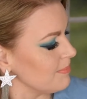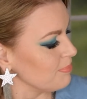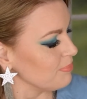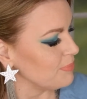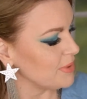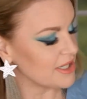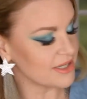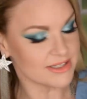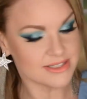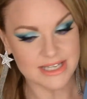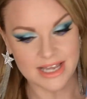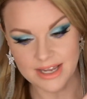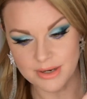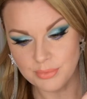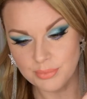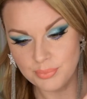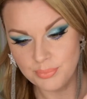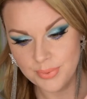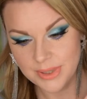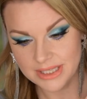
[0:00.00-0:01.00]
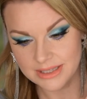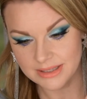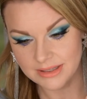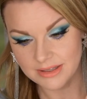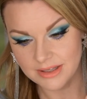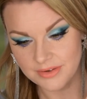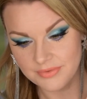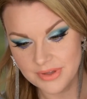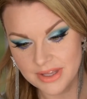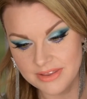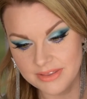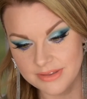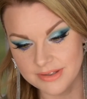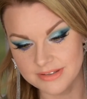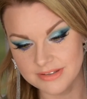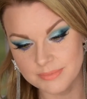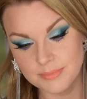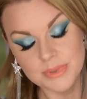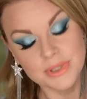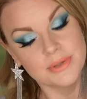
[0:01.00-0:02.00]
because I really love
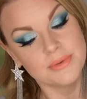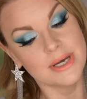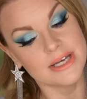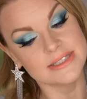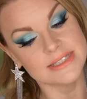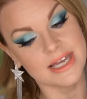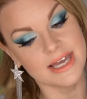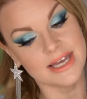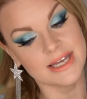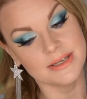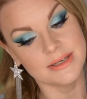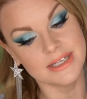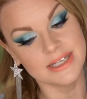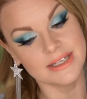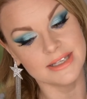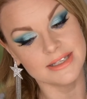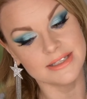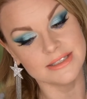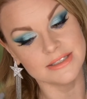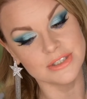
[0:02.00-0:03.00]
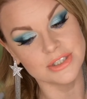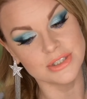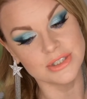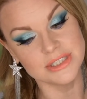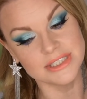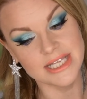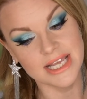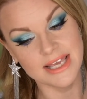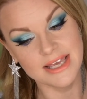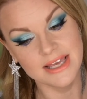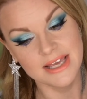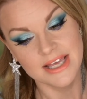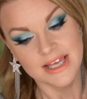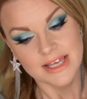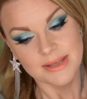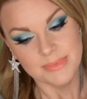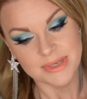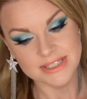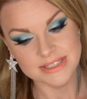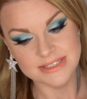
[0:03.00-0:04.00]
this blue as I had today,
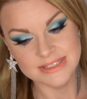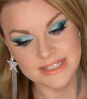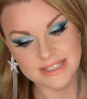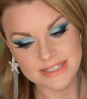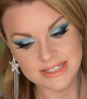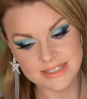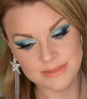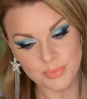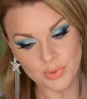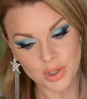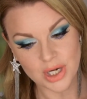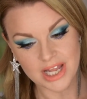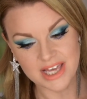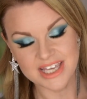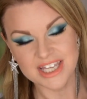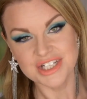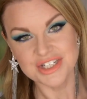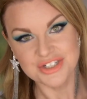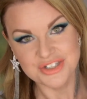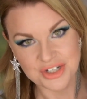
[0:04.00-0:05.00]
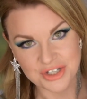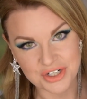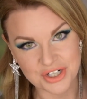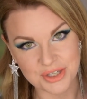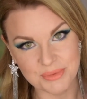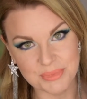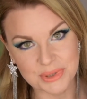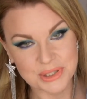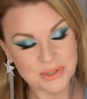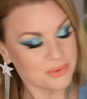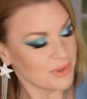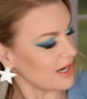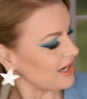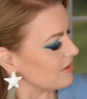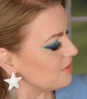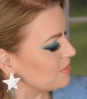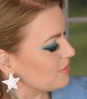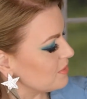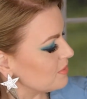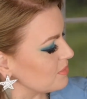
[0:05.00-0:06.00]
because this is more like a dirty blue.
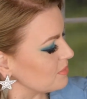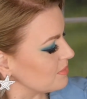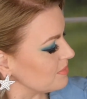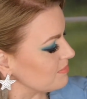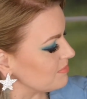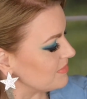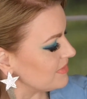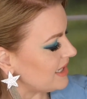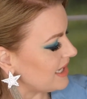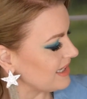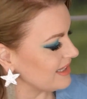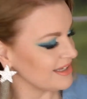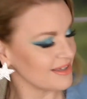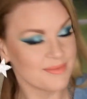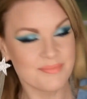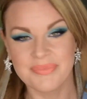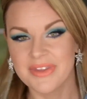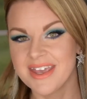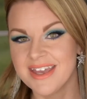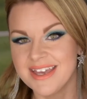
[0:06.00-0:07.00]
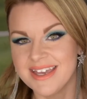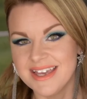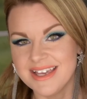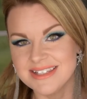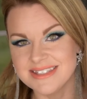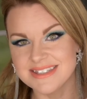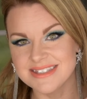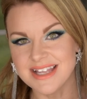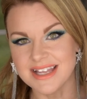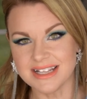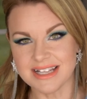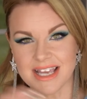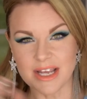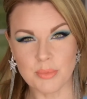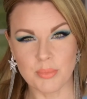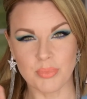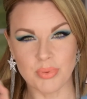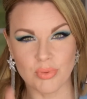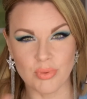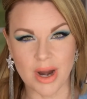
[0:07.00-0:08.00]
I don't know, like it's not like
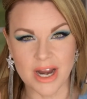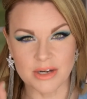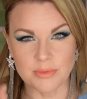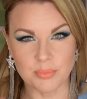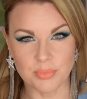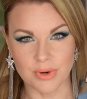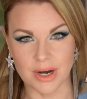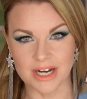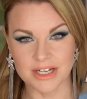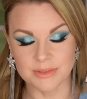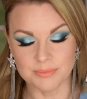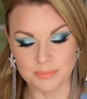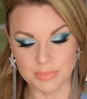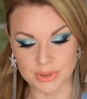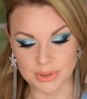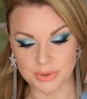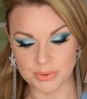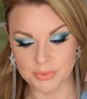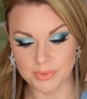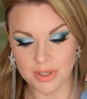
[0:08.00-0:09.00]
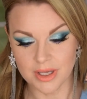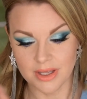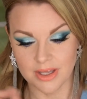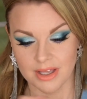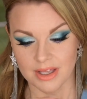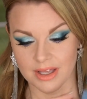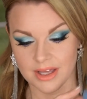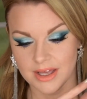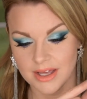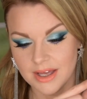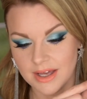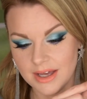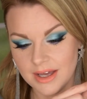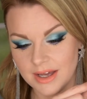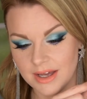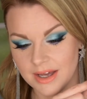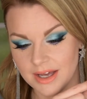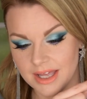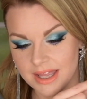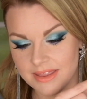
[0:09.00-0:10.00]
bright blue,
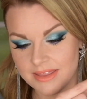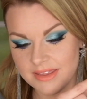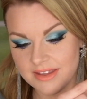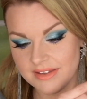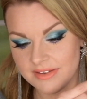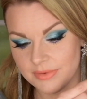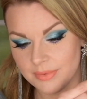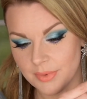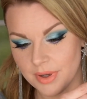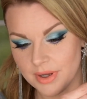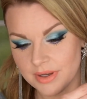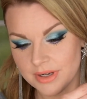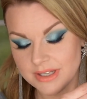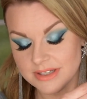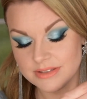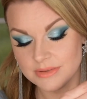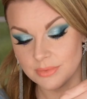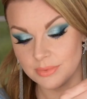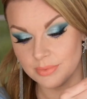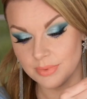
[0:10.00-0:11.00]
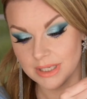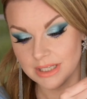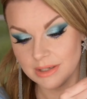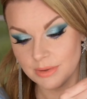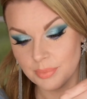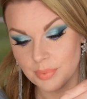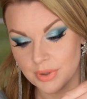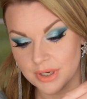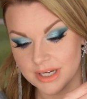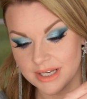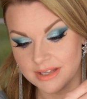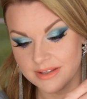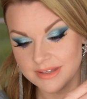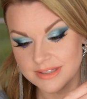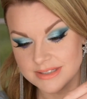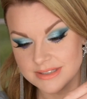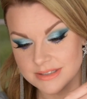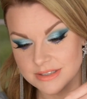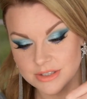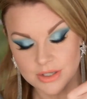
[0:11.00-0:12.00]
and this one is really pretty,
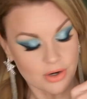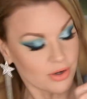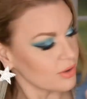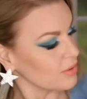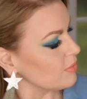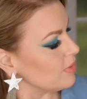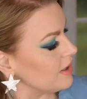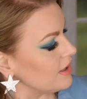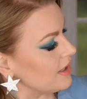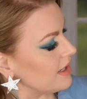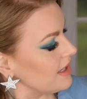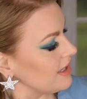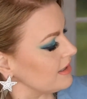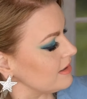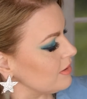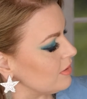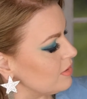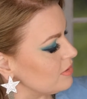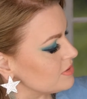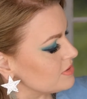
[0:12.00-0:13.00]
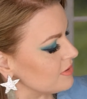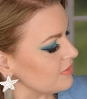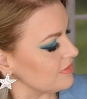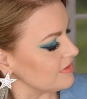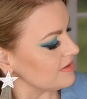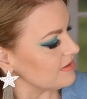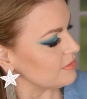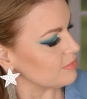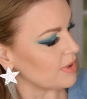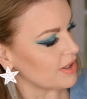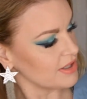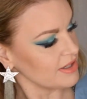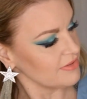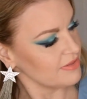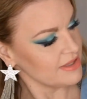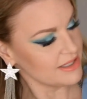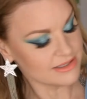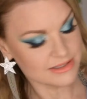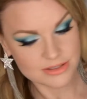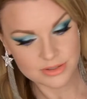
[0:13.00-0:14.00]
this dark one, and also this one.
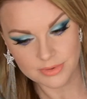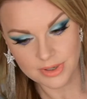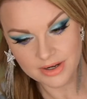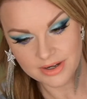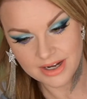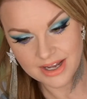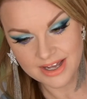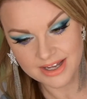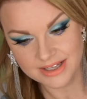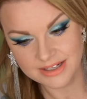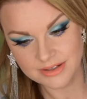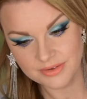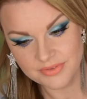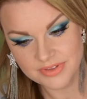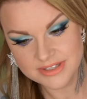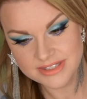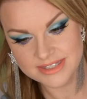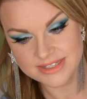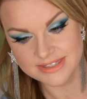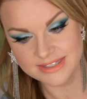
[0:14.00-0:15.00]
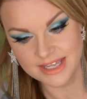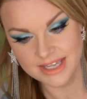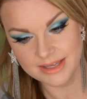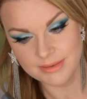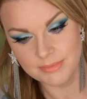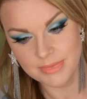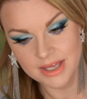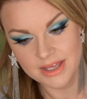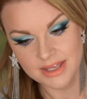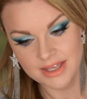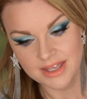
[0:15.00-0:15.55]
These two are kind of the same